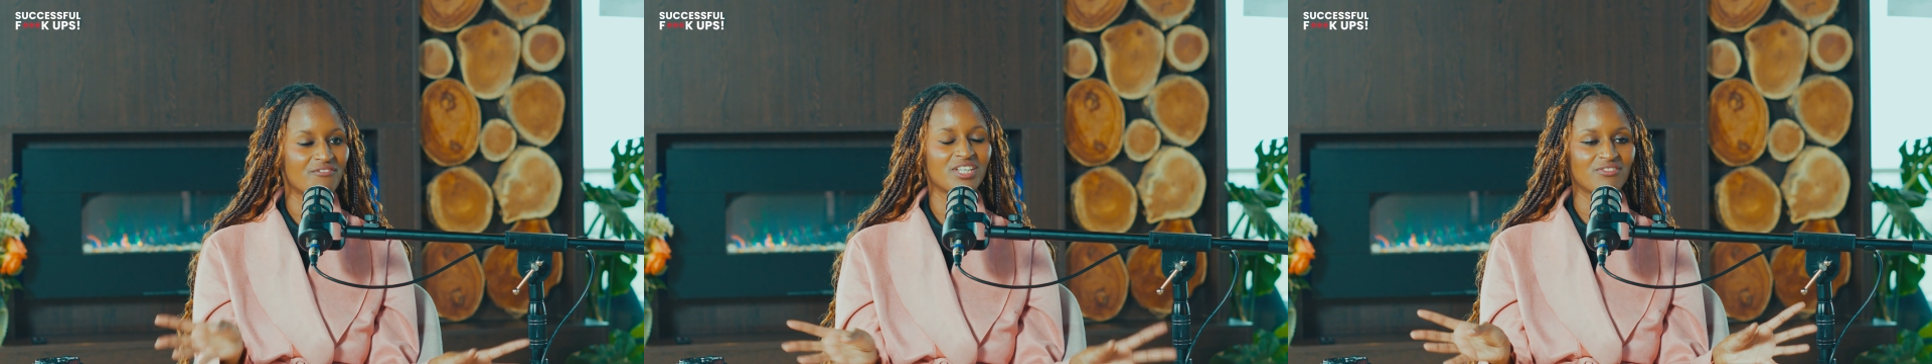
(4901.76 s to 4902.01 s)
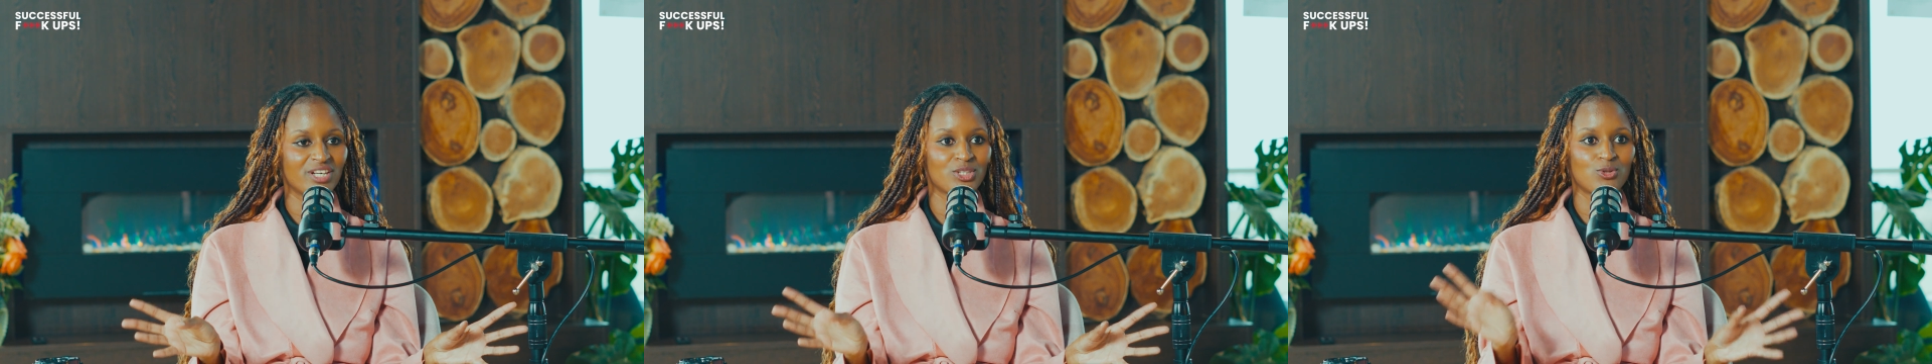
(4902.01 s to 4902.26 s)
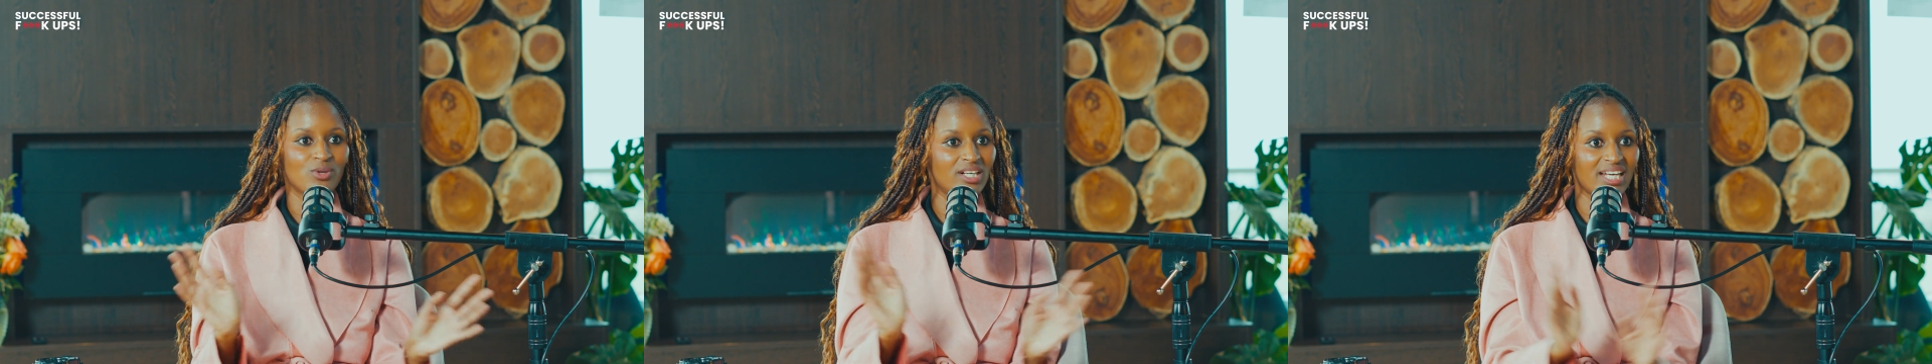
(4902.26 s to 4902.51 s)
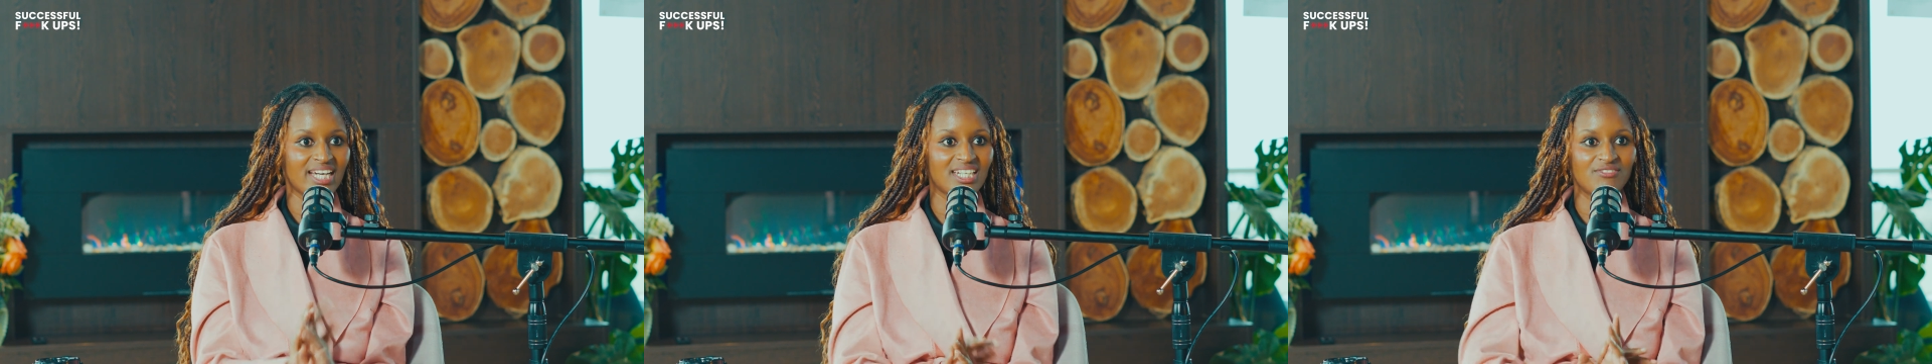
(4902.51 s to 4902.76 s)
I've given you,
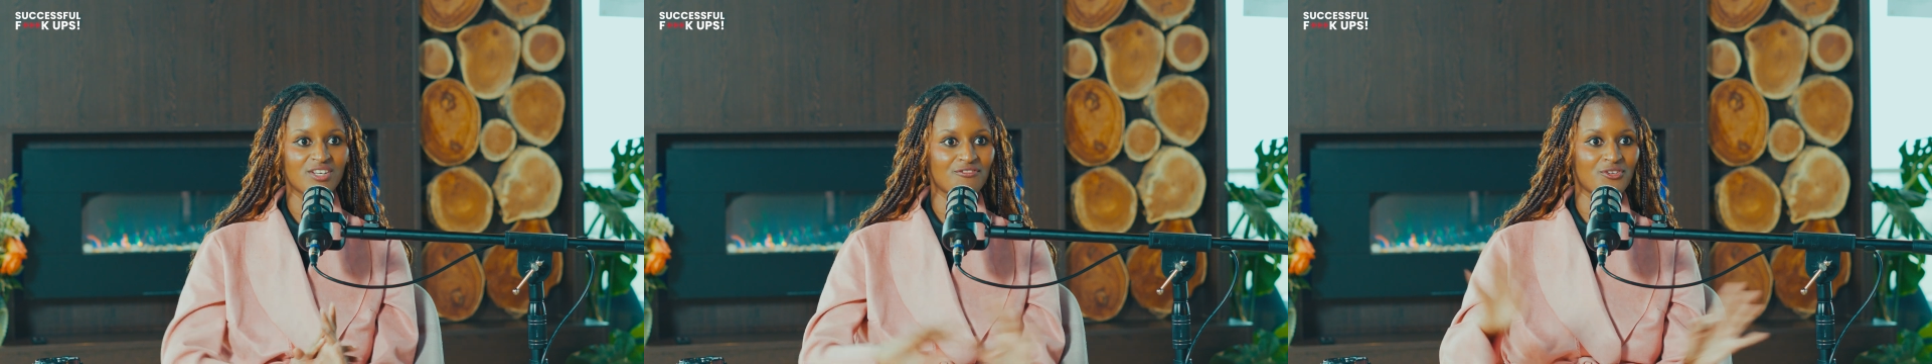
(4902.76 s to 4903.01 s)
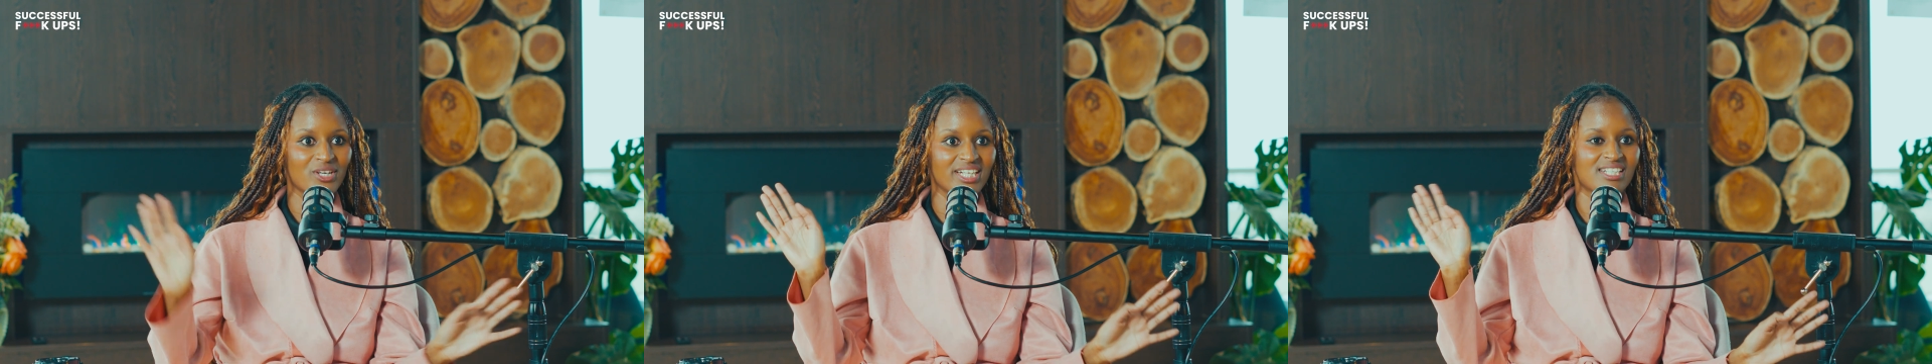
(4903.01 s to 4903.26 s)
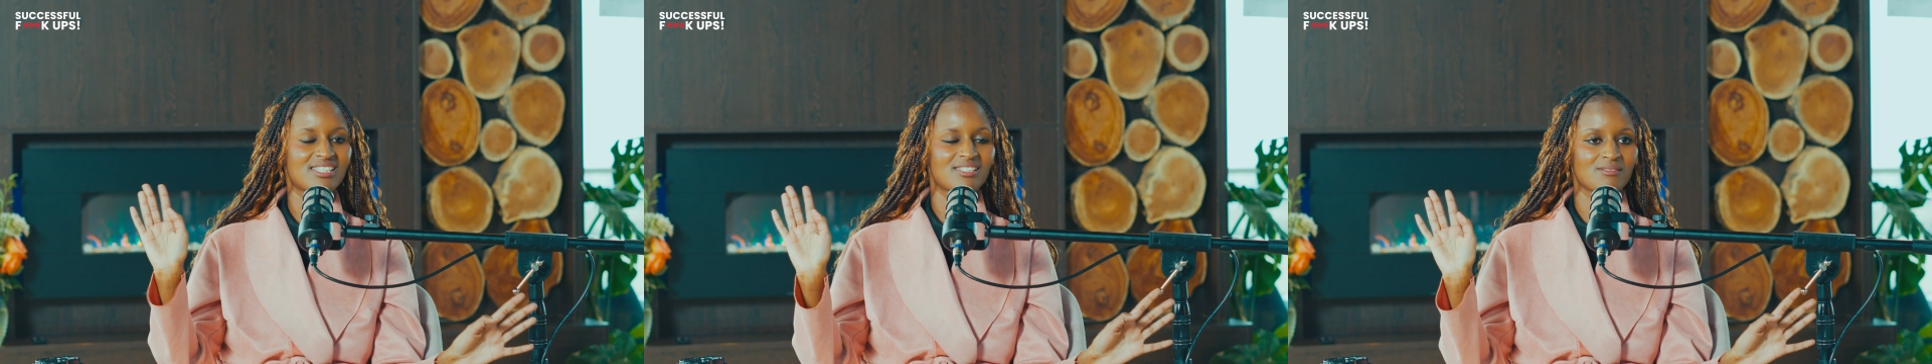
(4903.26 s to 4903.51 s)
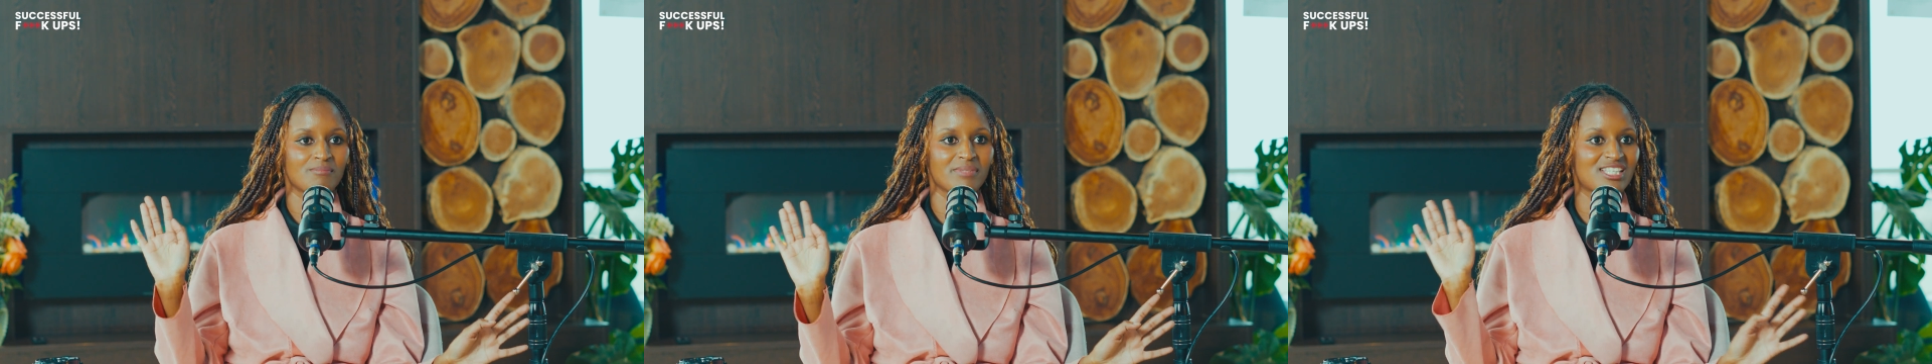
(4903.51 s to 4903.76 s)
like even
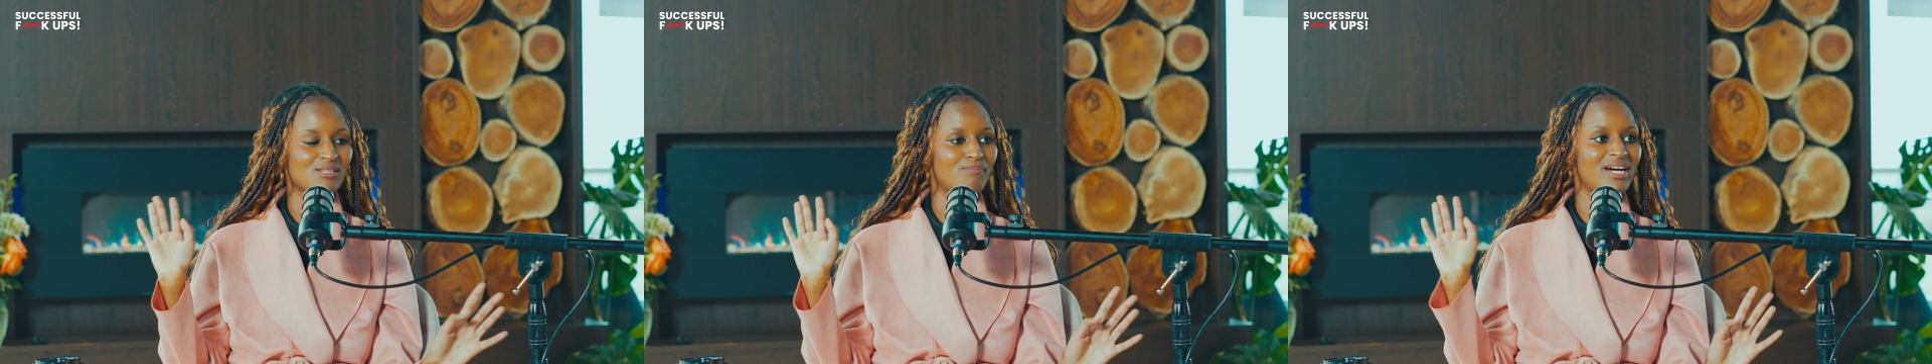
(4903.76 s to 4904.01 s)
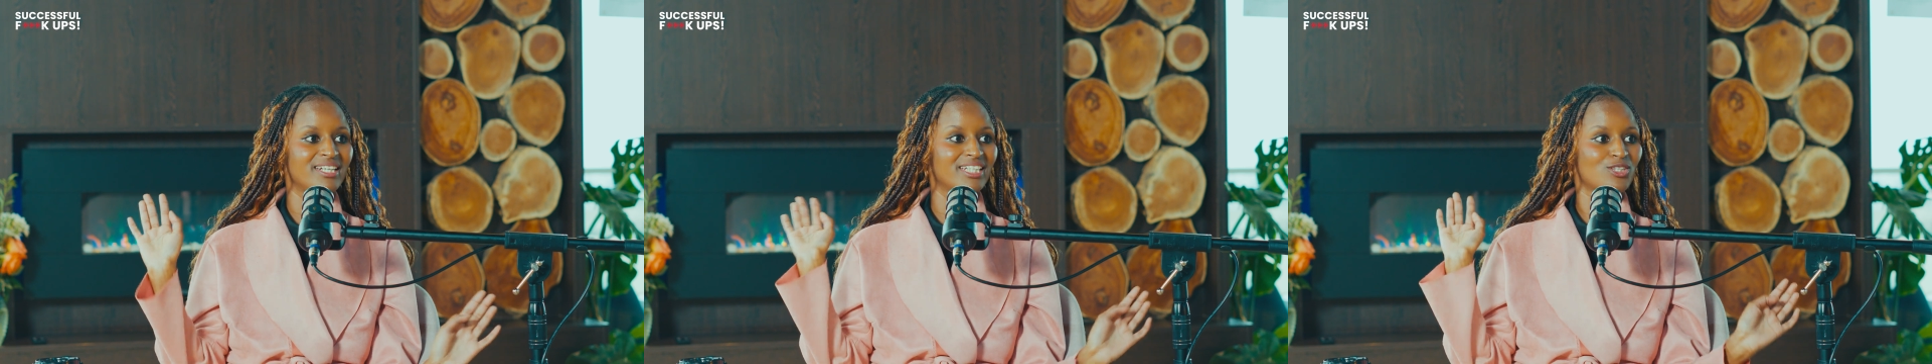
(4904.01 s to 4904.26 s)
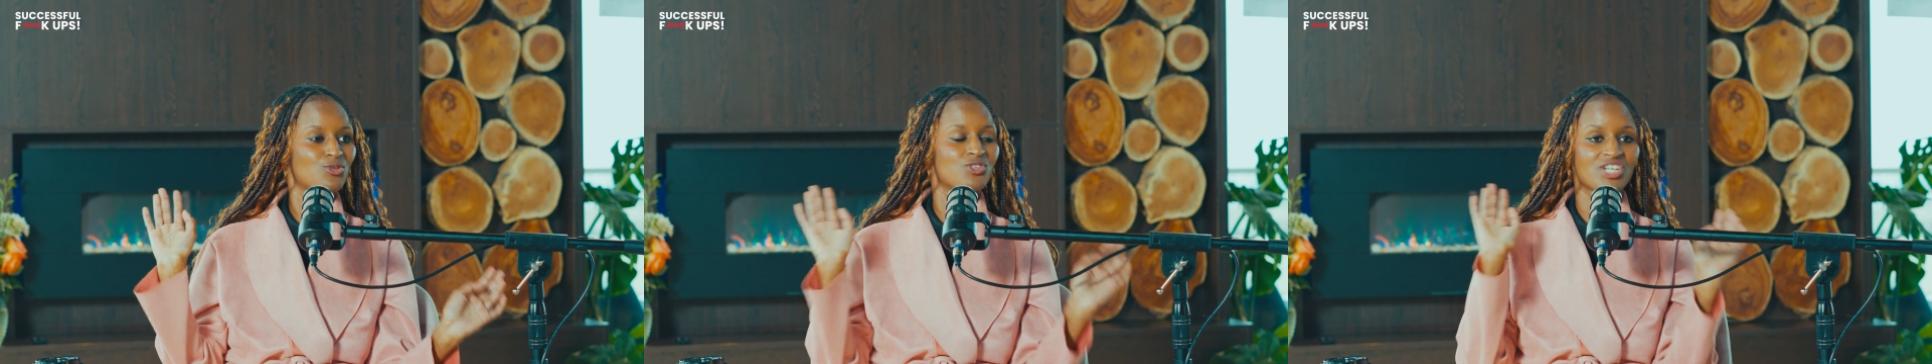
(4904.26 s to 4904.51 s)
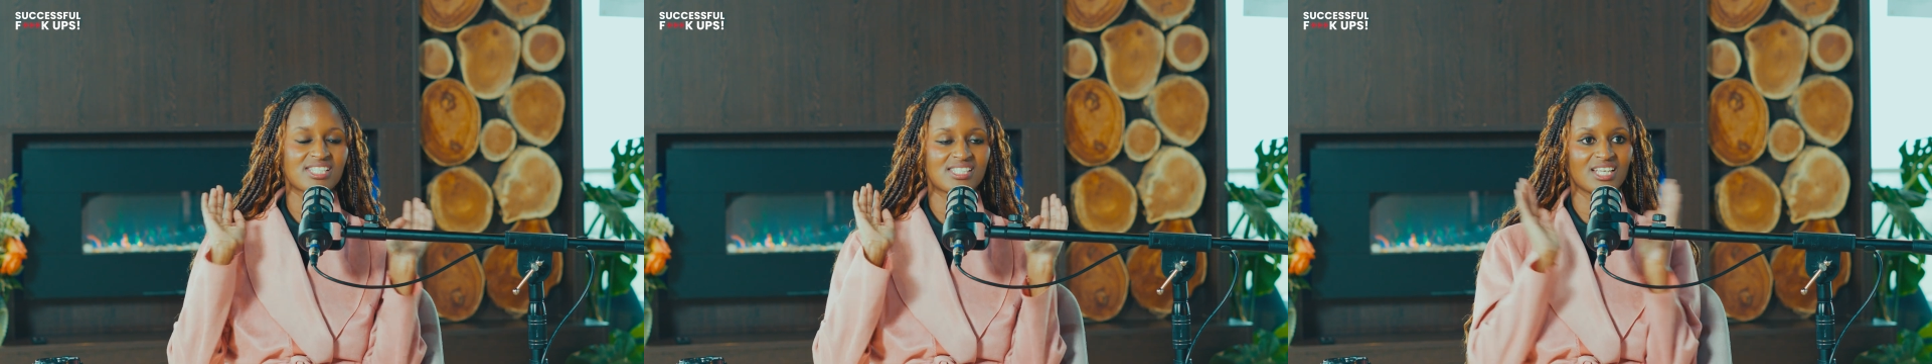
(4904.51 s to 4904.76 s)
forget me expanding it to
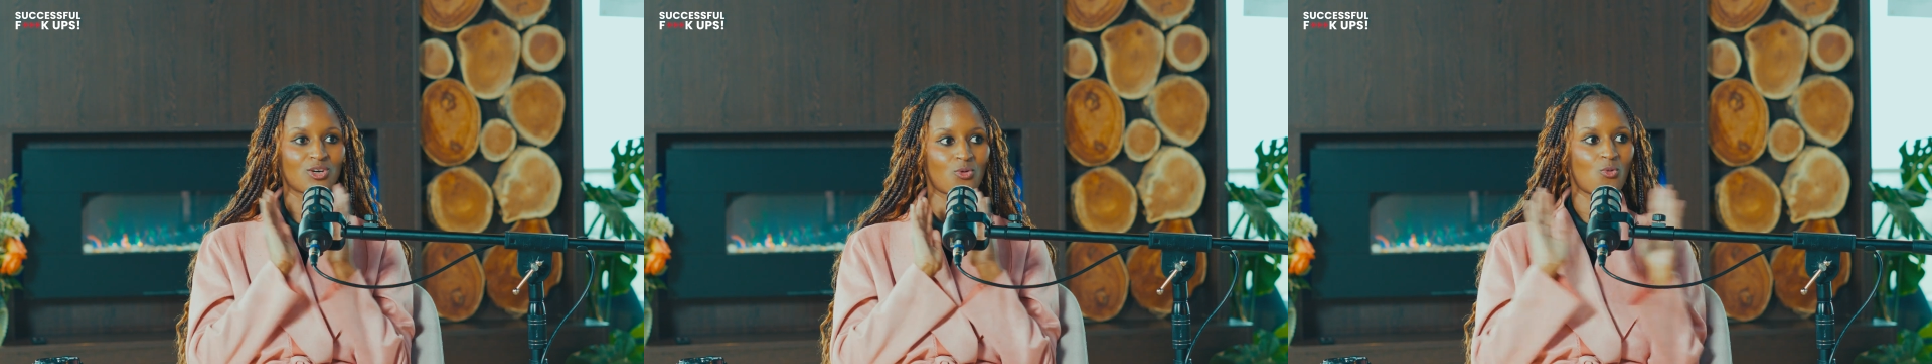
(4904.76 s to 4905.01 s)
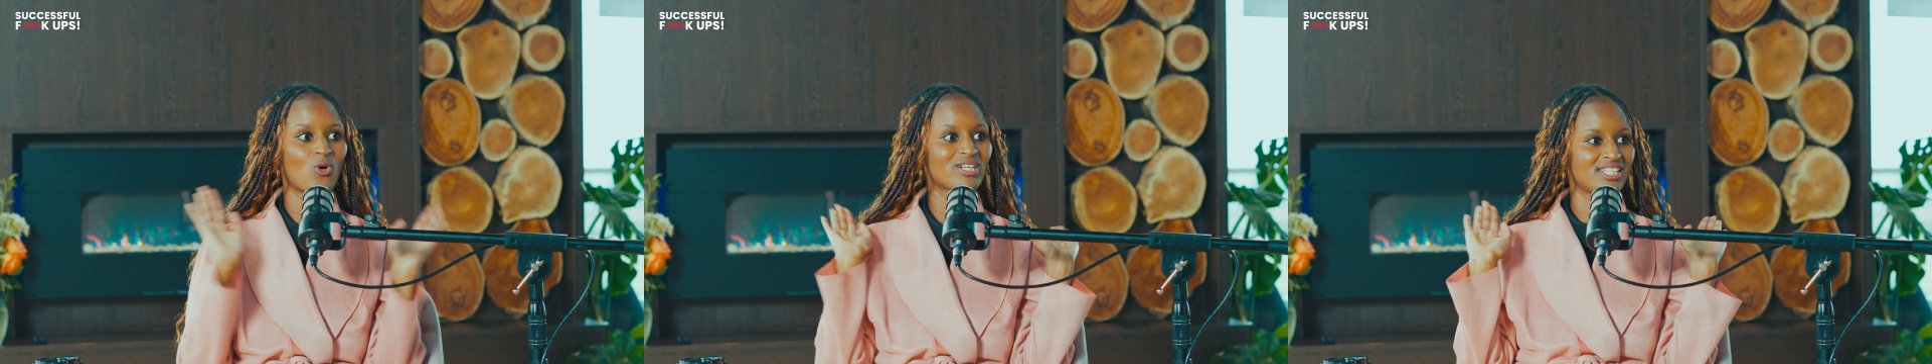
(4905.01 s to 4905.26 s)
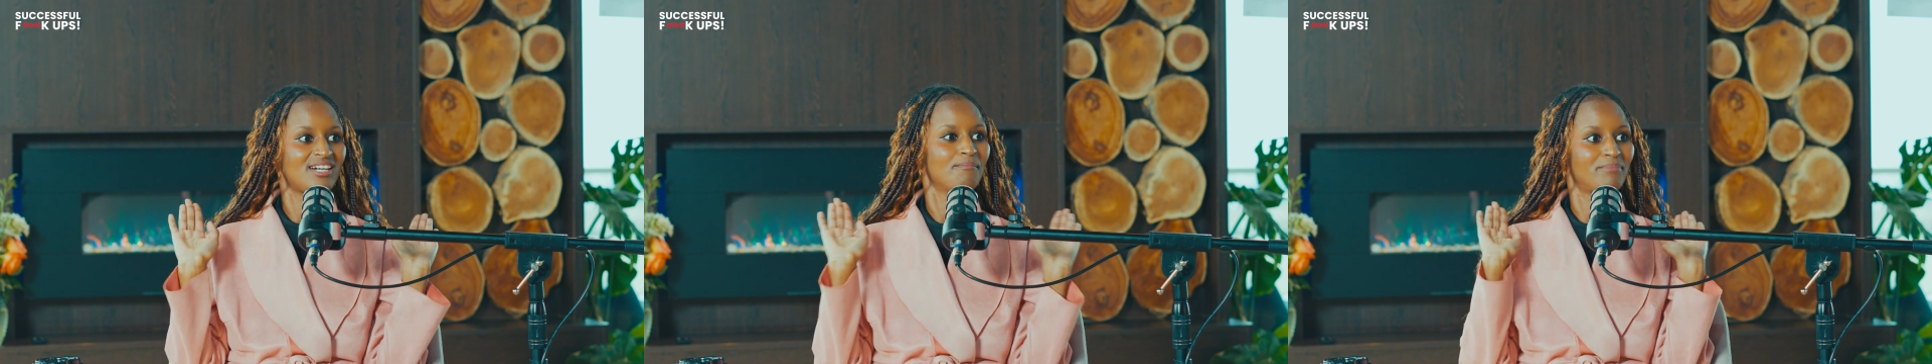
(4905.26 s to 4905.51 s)
just think water,